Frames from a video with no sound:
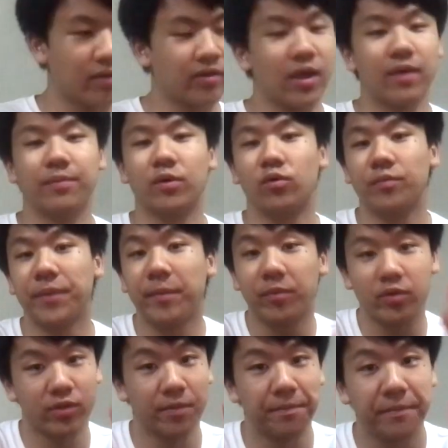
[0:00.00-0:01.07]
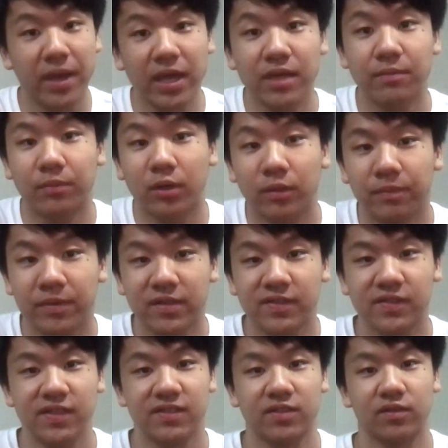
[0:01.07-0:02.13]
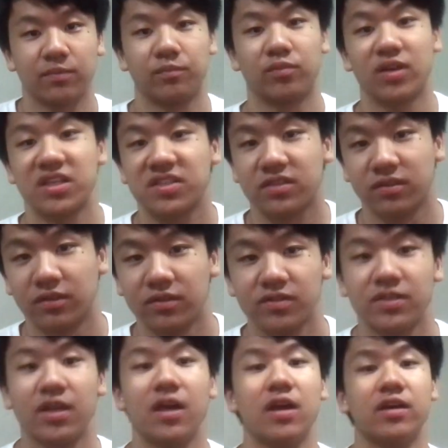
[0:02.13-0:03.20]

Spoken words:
Okay, but remember, the main purpose is to impress girls.